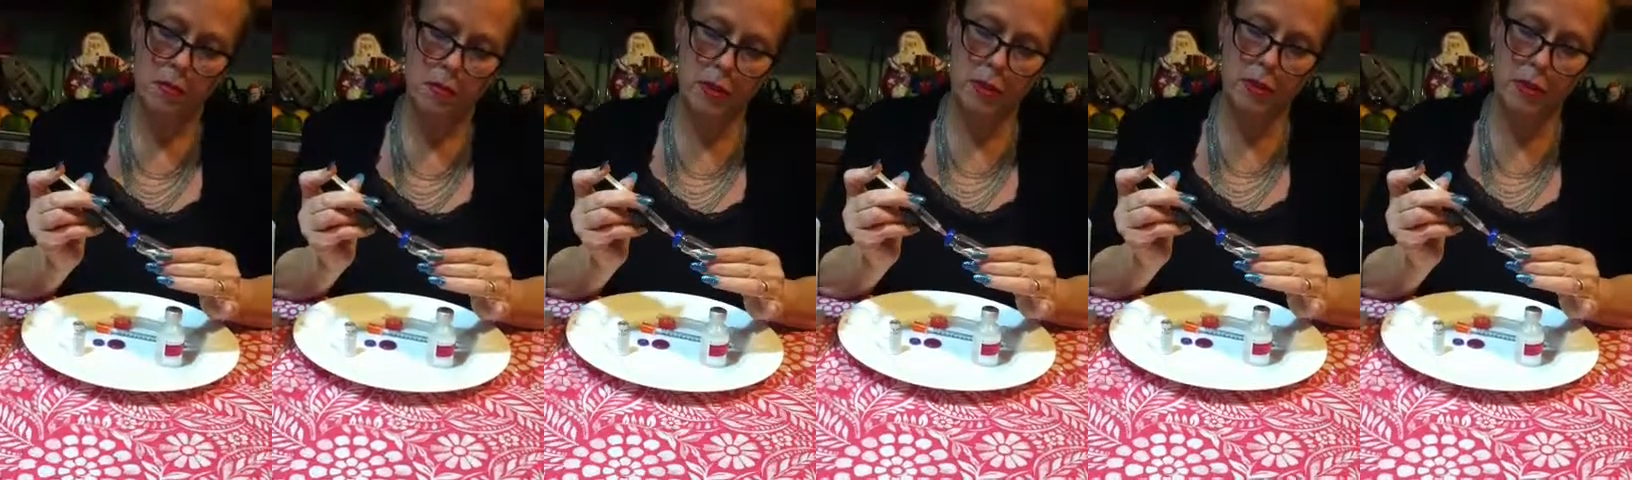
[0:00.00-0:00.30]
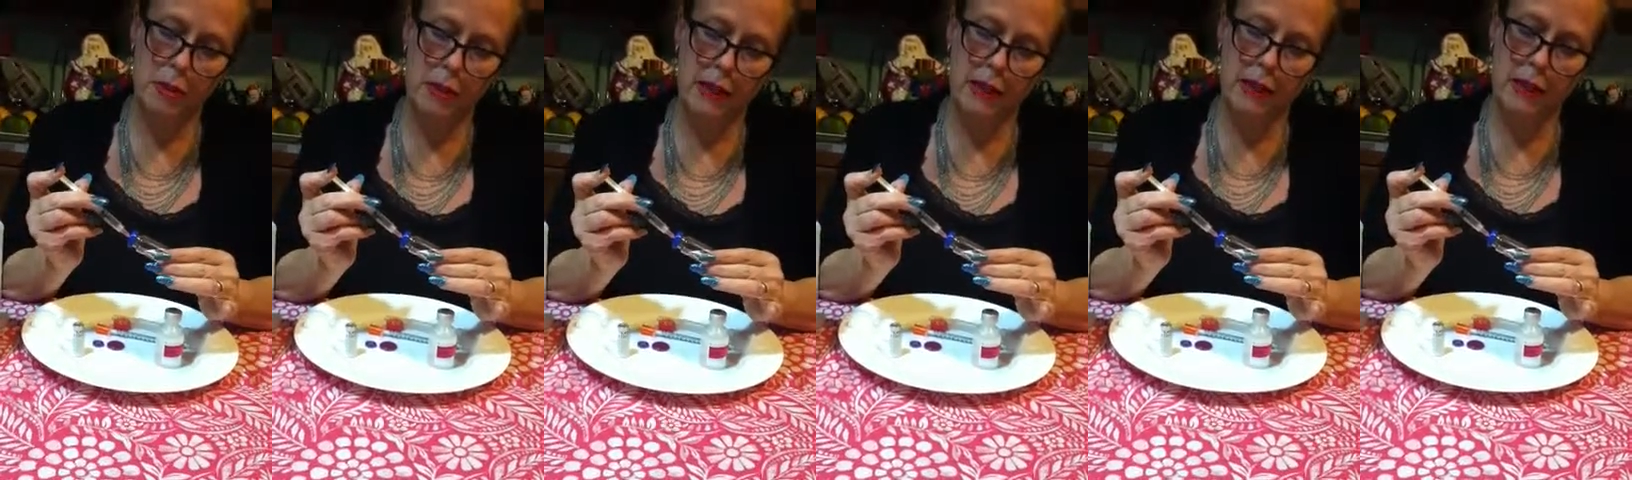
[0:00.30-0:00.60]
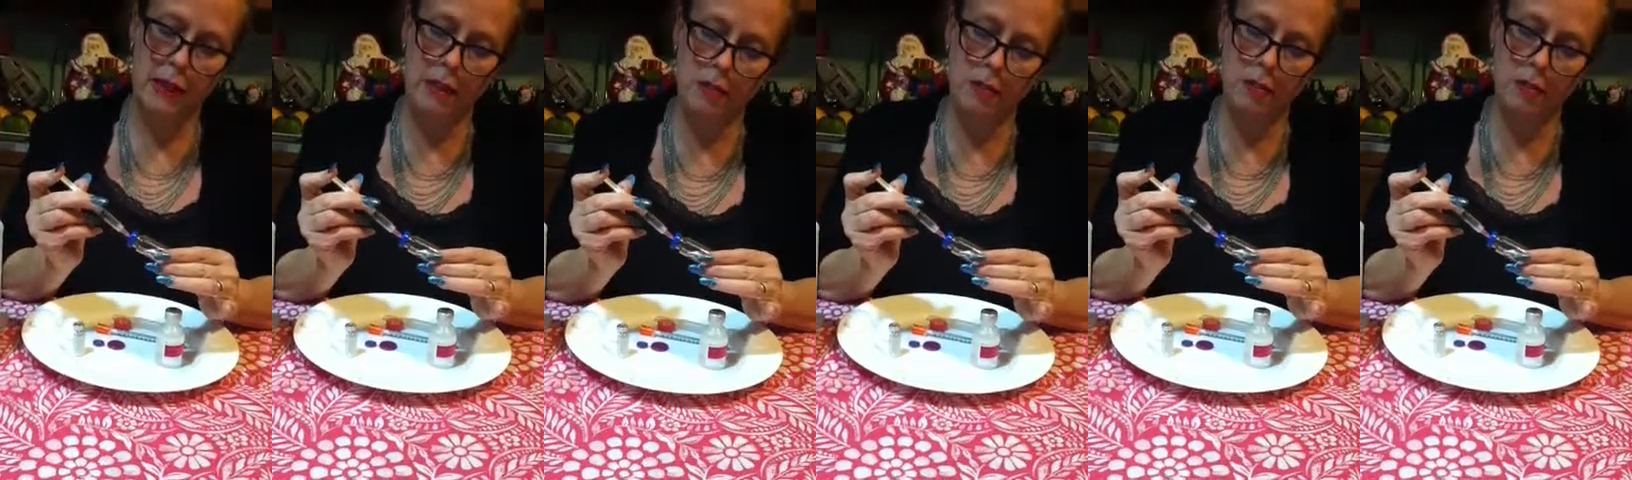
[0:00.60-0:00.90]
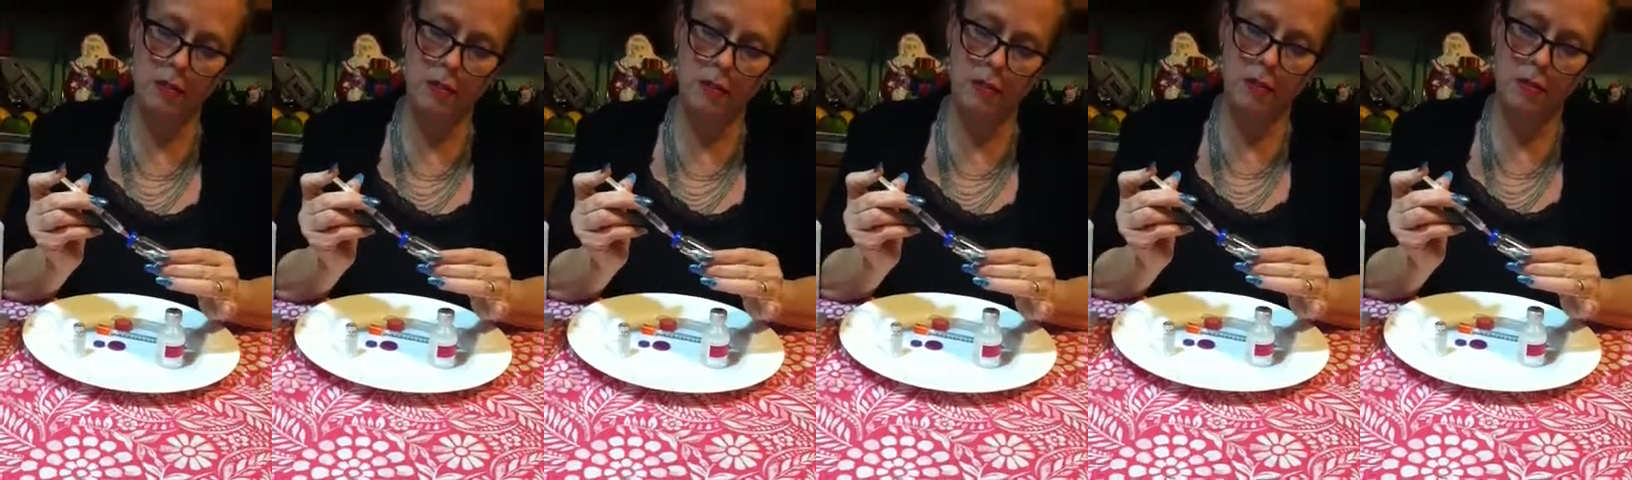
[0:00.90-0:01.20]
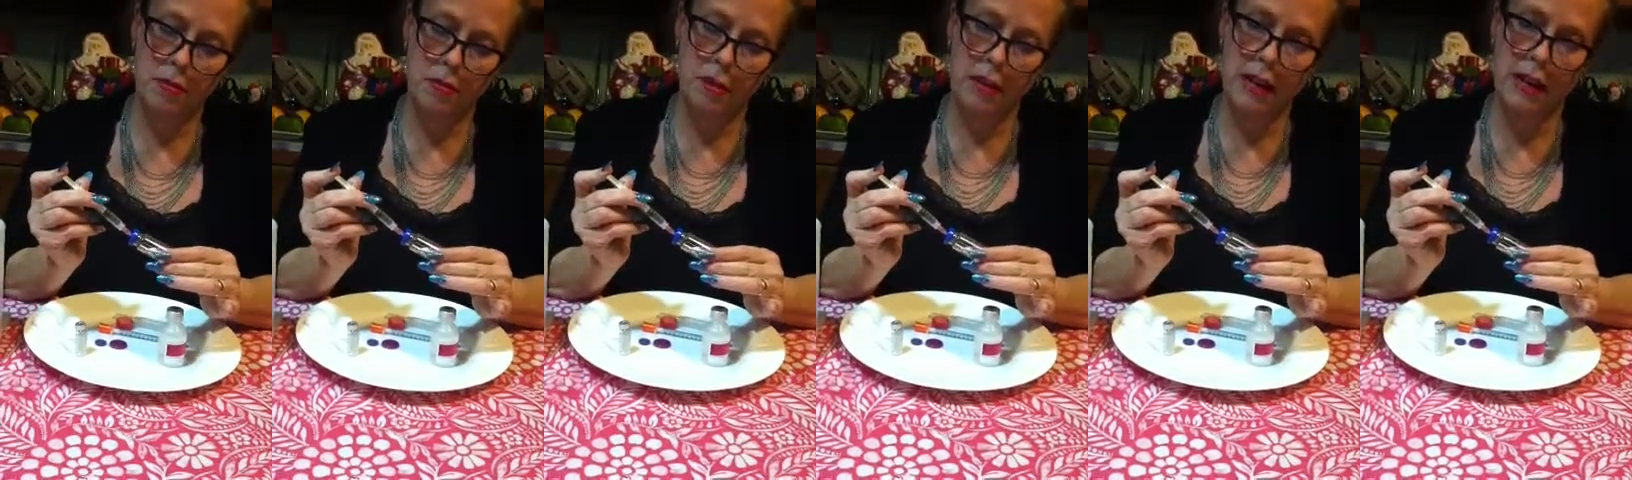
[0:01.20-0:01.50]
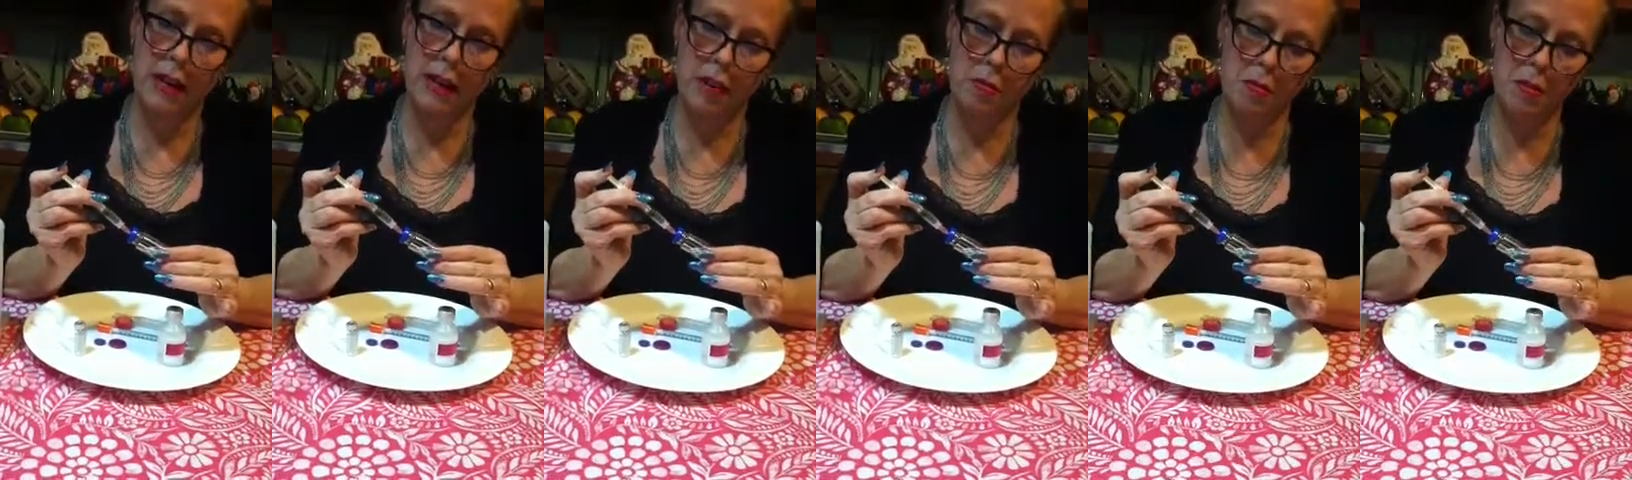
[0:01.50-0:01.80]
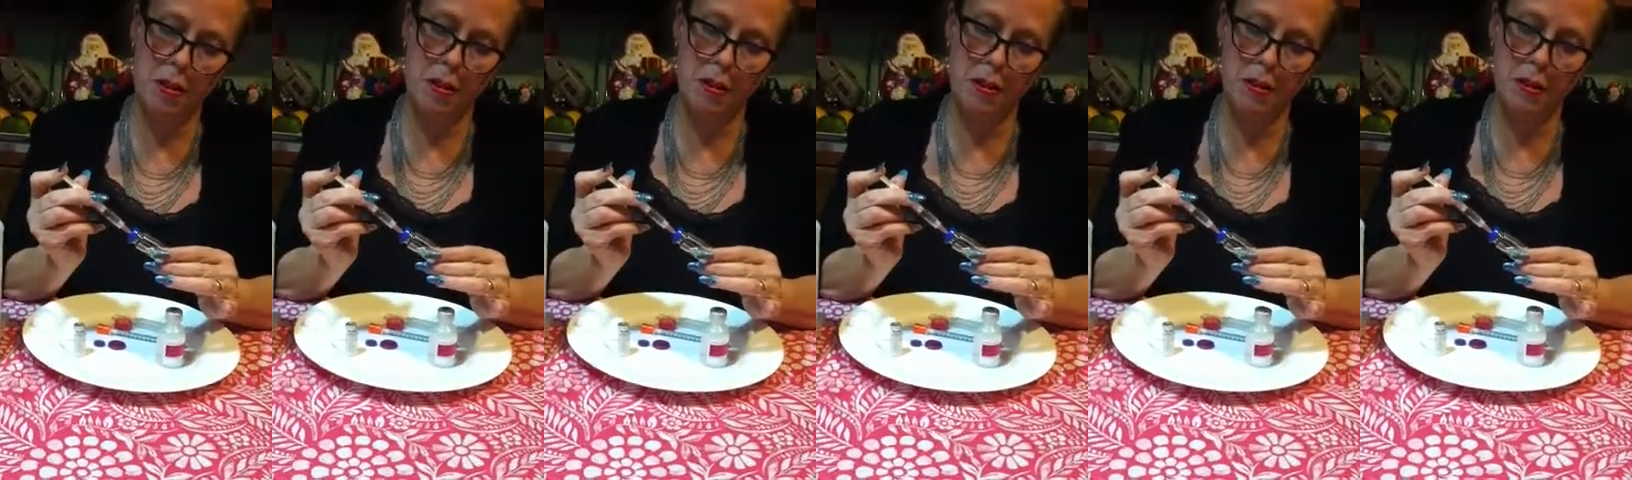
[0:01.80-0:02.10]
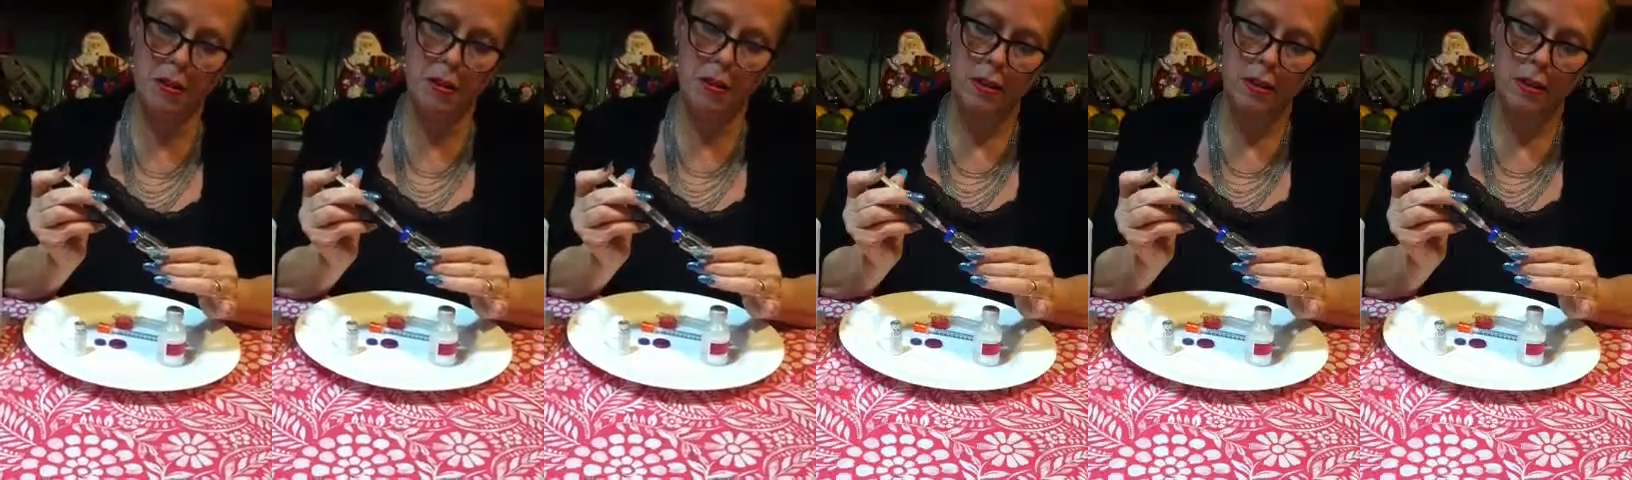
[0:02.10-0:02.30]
For speed, for camera,